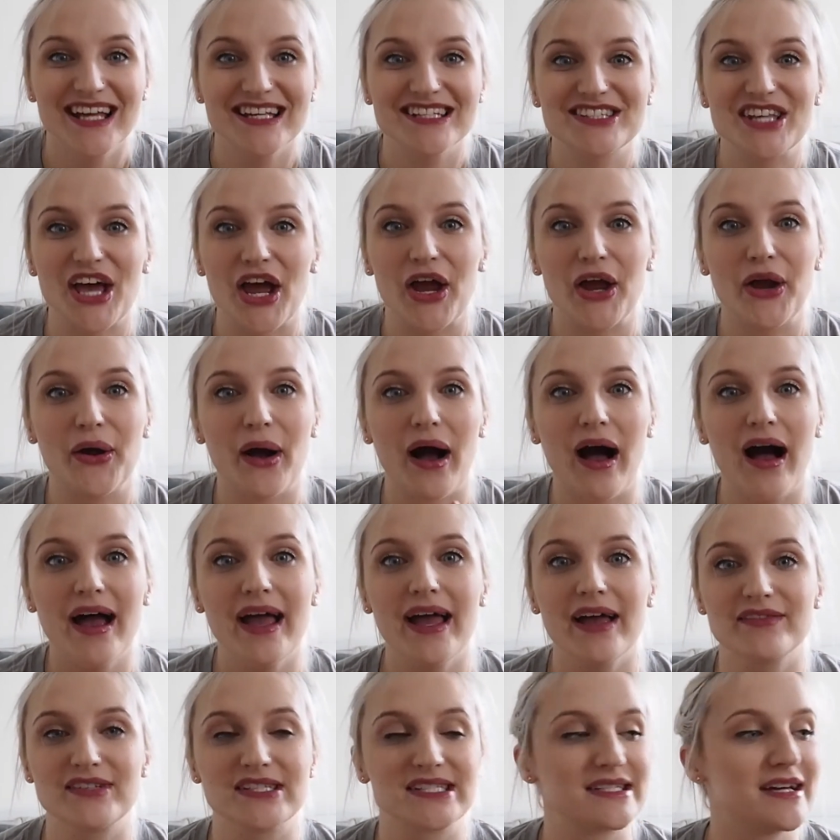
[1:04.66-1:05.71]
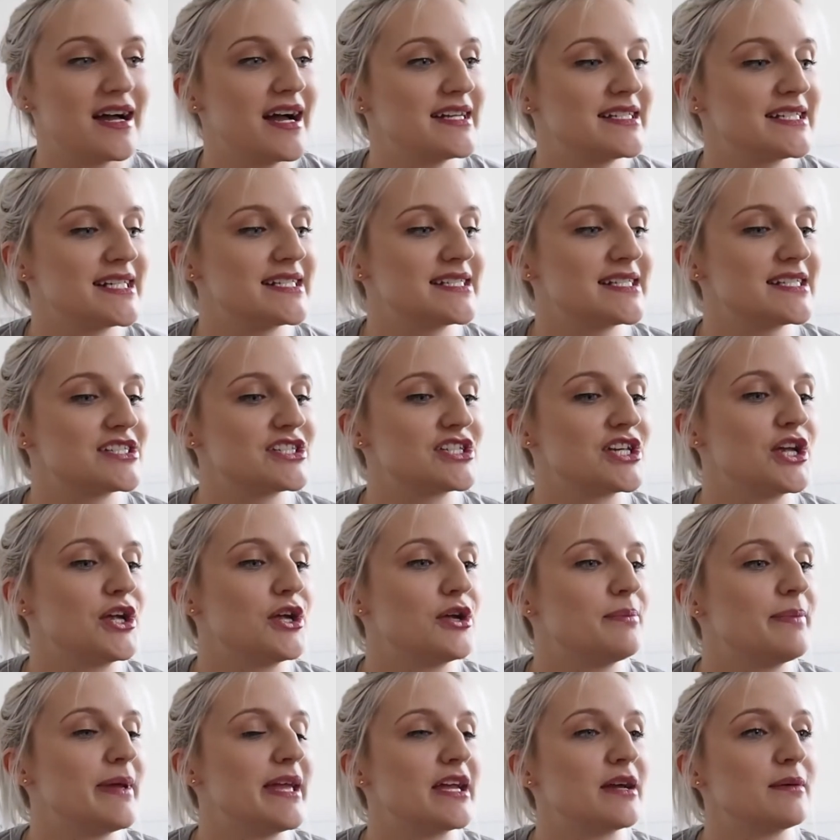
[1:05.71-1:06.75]
So I have decided
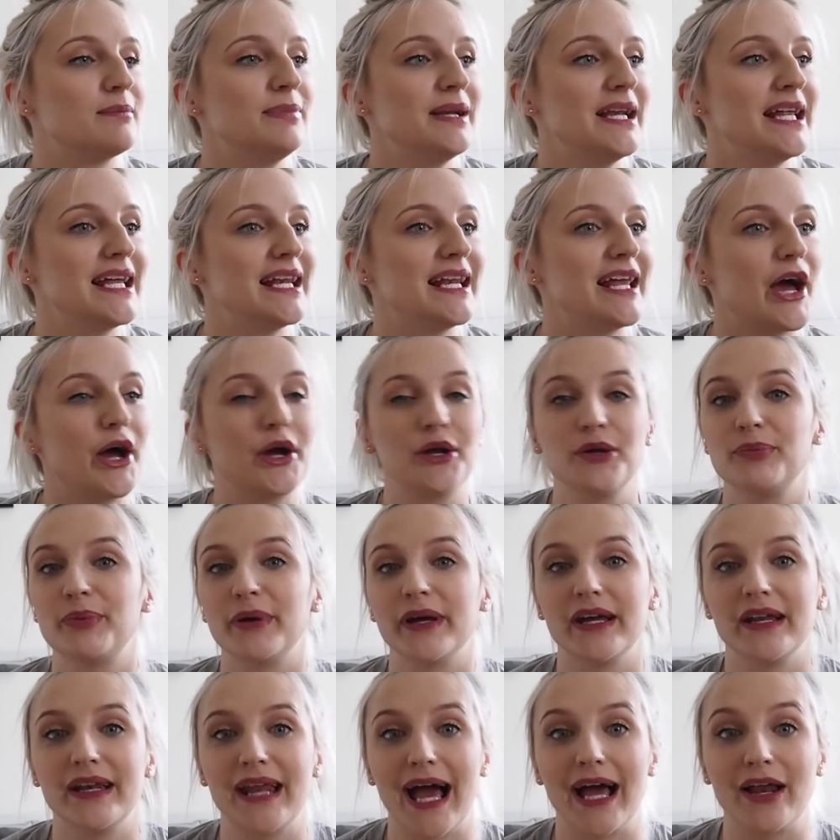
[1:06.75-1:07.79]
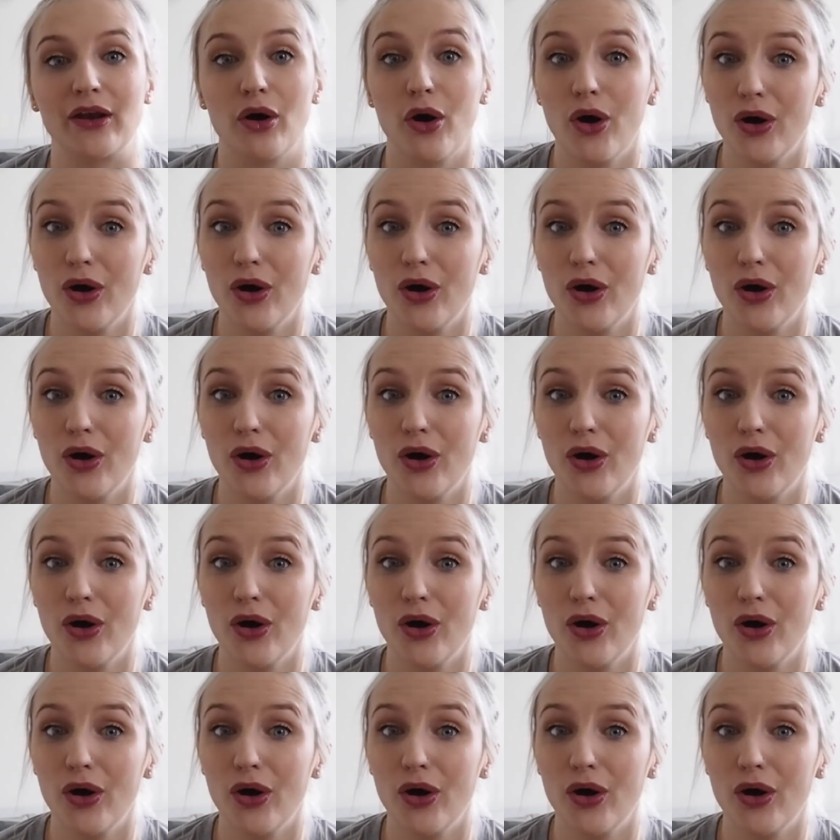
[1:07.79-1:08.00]
to be completely open and